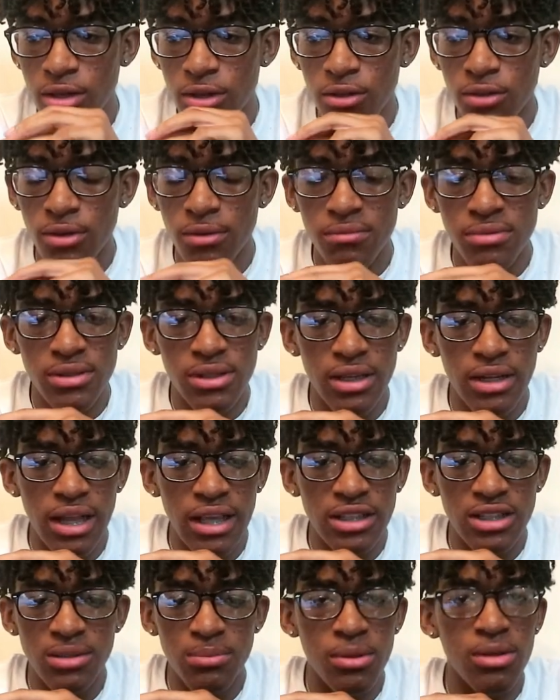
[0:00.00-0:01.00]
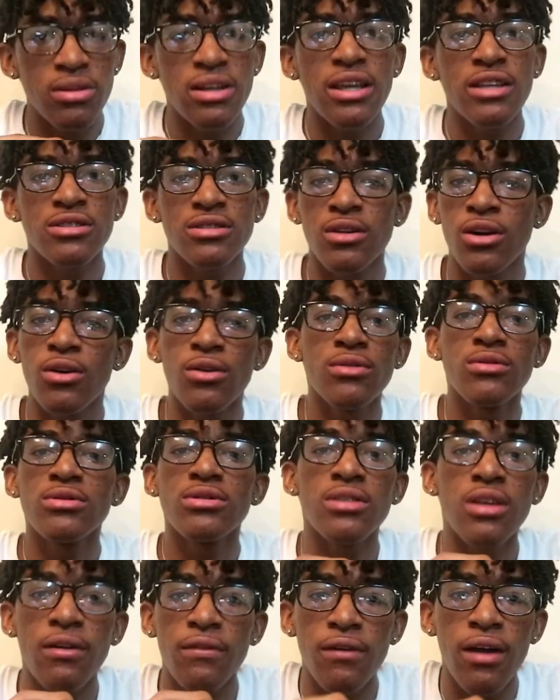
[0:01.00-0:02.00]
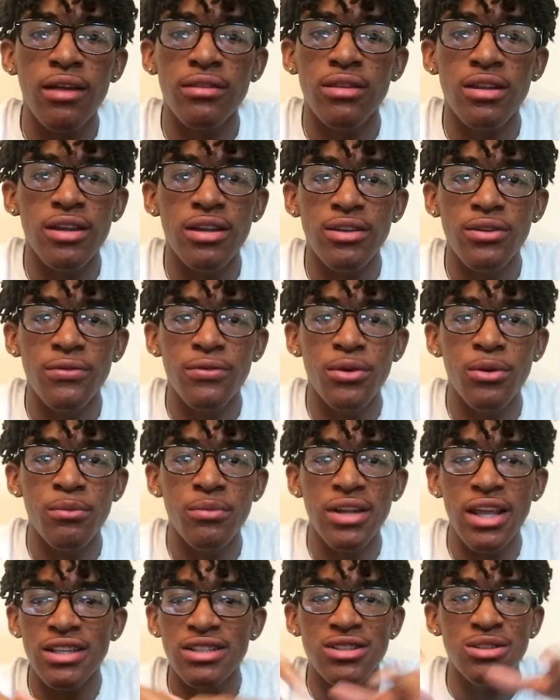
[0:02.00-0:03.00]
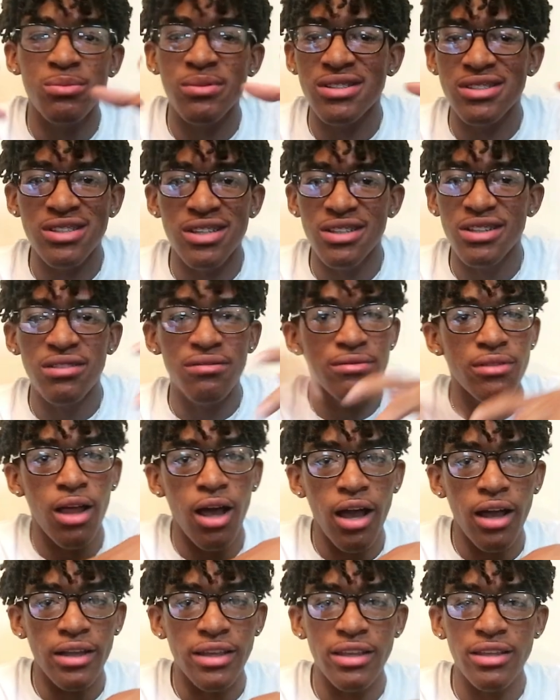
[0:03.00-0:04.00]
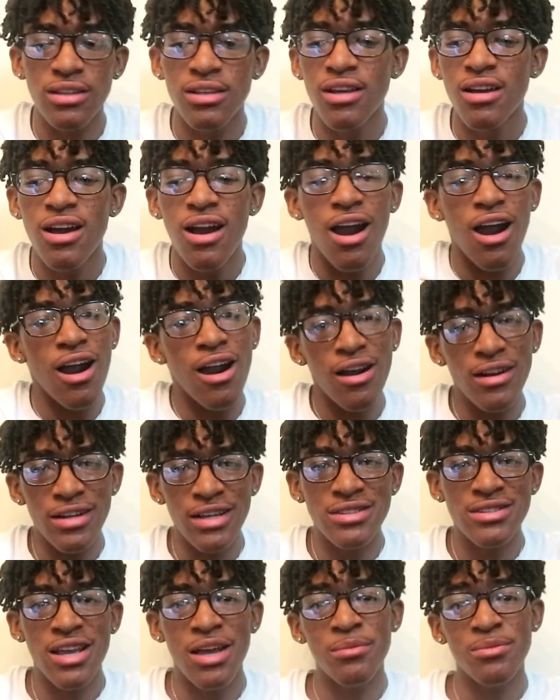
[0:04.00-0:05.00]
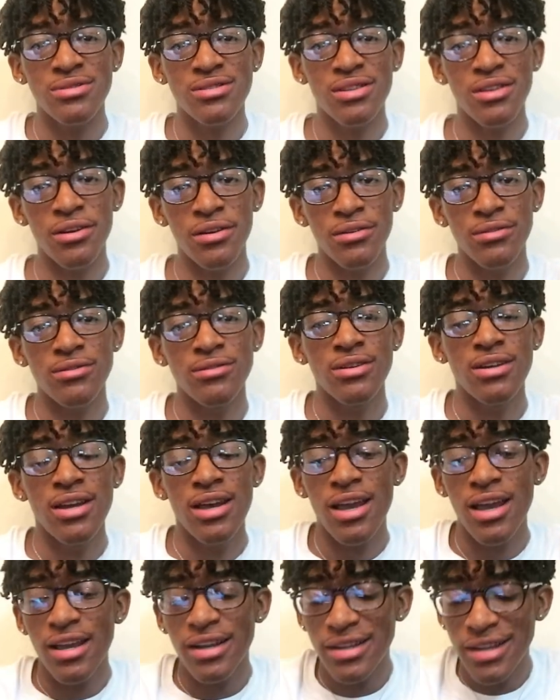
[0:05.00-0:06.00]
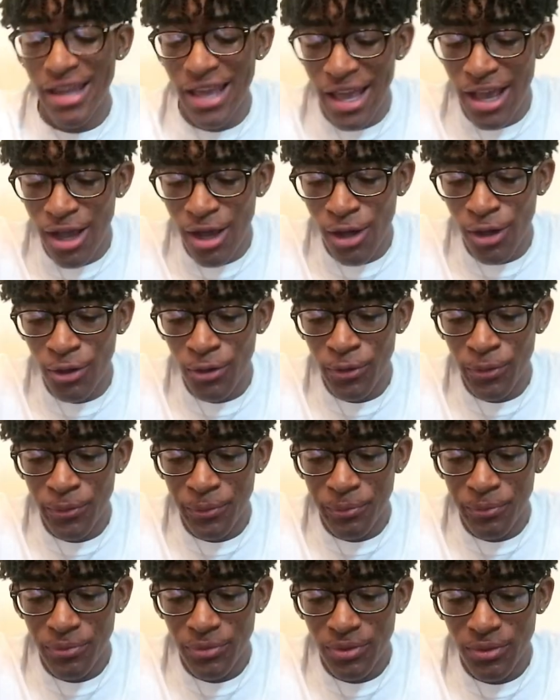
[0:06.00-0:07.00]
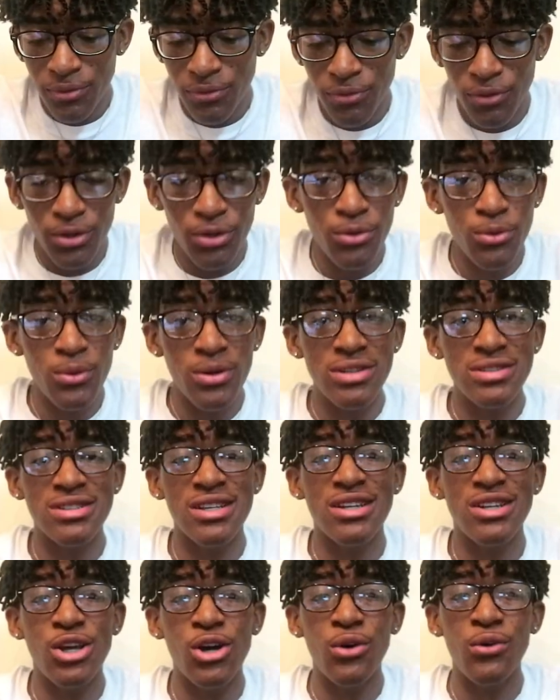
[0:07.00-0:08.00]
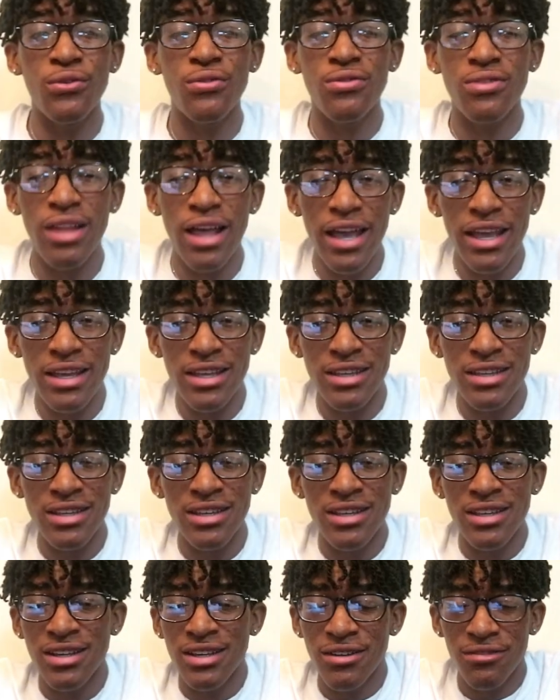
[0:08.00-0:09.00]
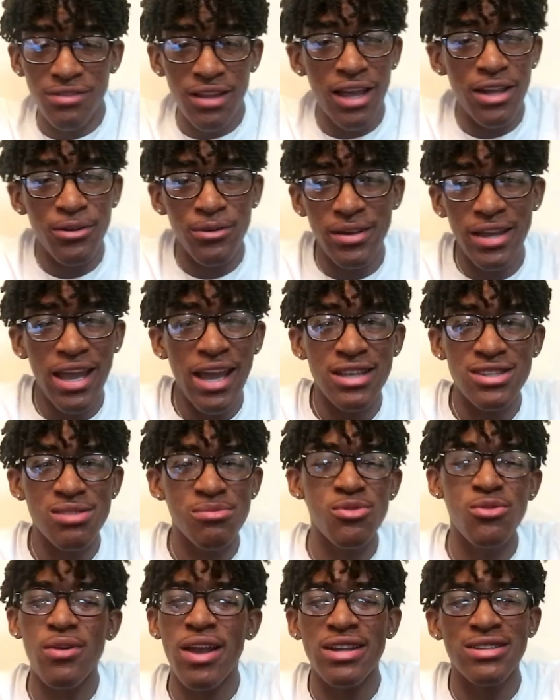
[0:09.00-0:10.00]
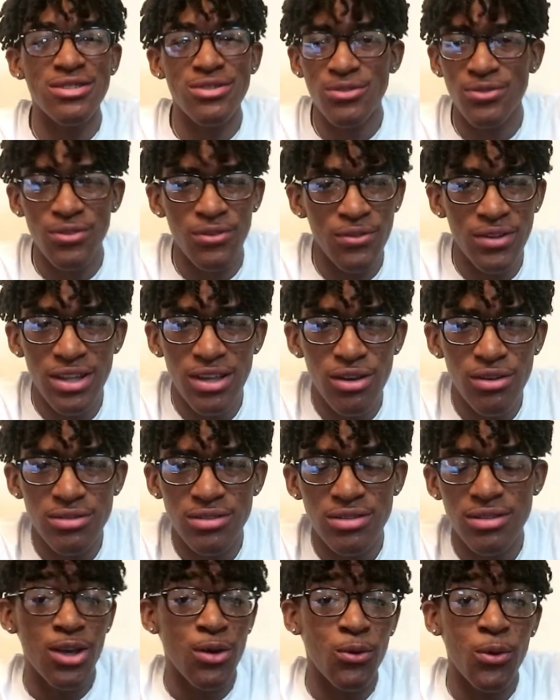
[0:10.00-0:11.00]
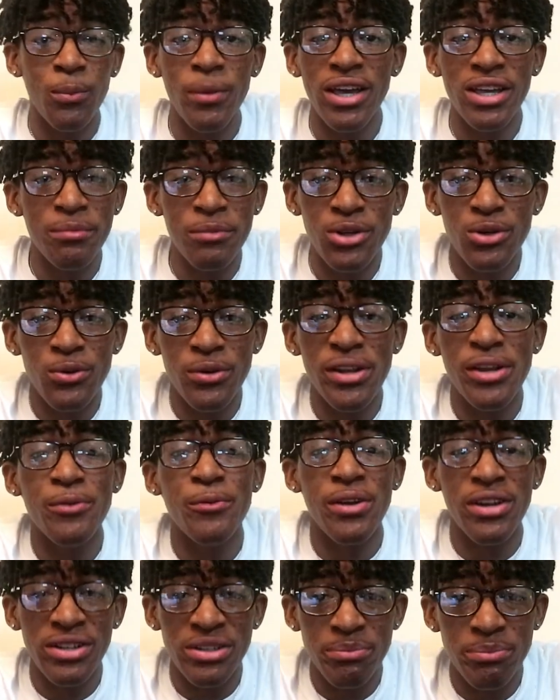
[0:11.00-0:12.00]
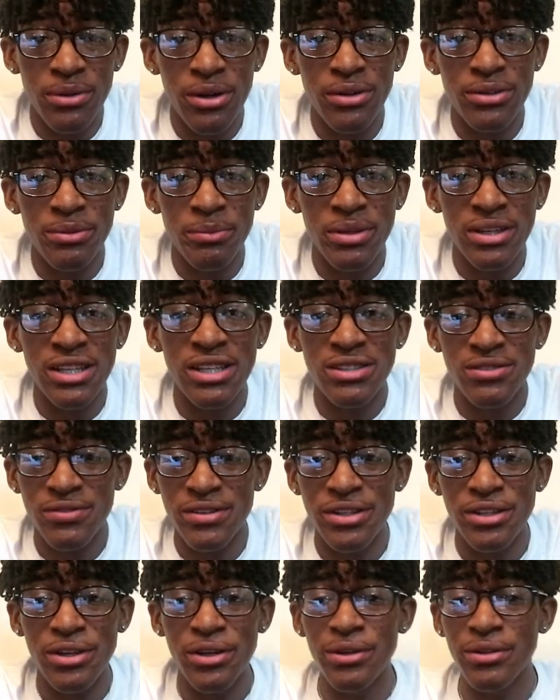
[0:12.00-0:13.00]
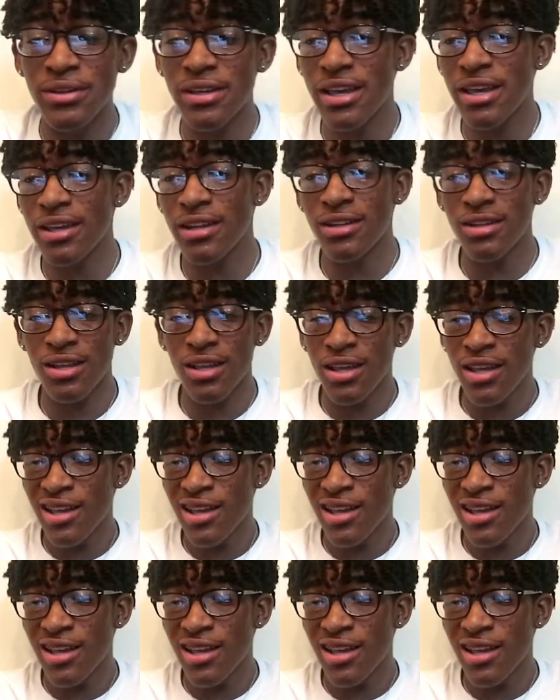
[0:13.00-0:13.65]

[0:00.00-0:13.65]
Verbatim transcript: you know what I'm saying? They just be on that cool stuff out there. You feel me? They just be chilling, vlogging, all that type of stuff. Now, for you ones that know, Flight, Flight reacts, he be reacting to videos. Well, Megan McQueen ran up on him in this video, and